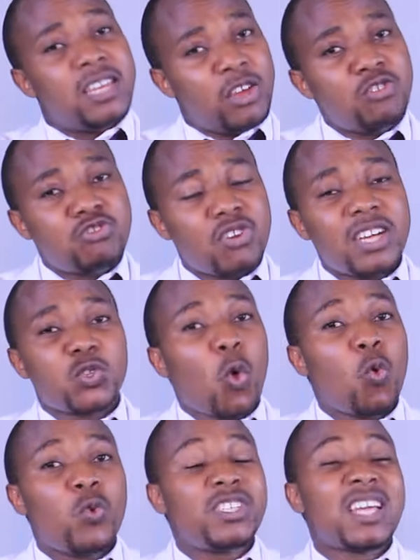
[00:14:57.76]
the uterus
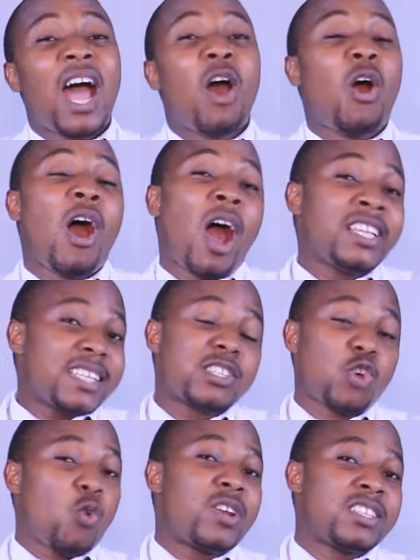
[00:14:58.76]
or which are
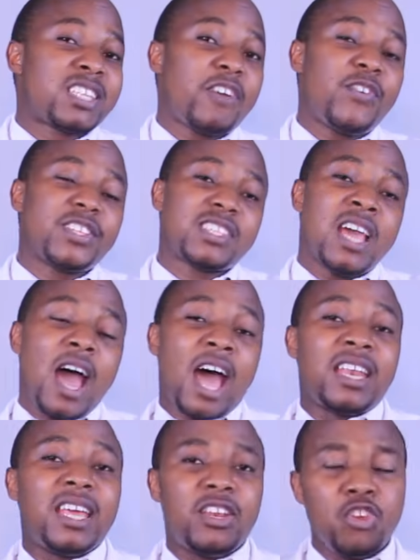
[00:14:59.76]
just on the cervix,
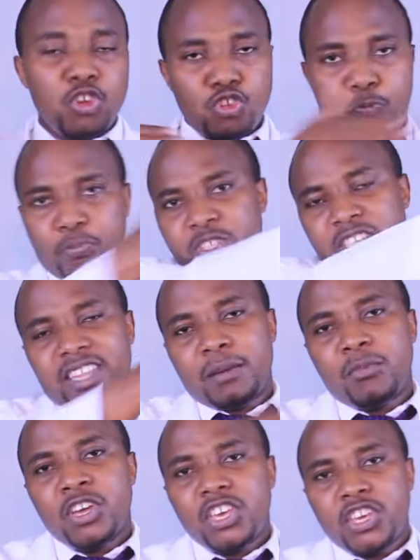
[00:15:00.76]
and then you push
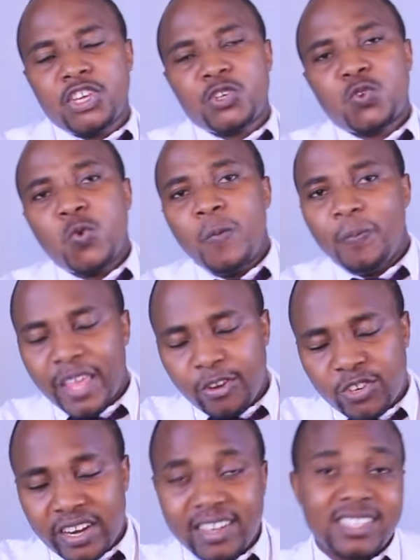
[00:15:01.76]
them into the
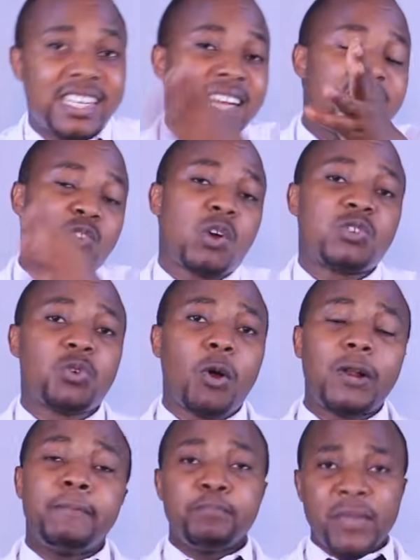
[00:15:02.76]
uterus. That is what we
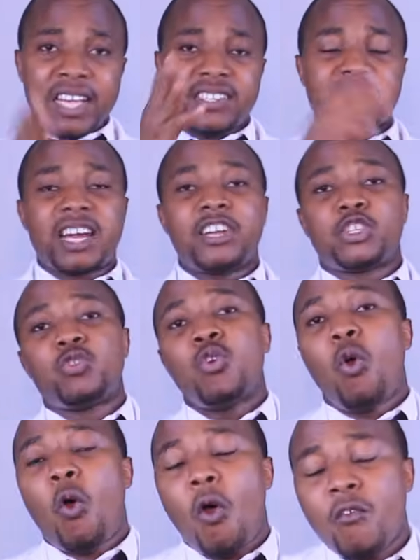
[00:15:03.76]
call escalation
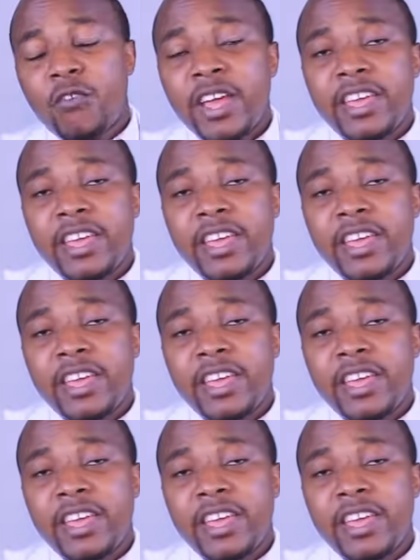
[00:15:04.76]
of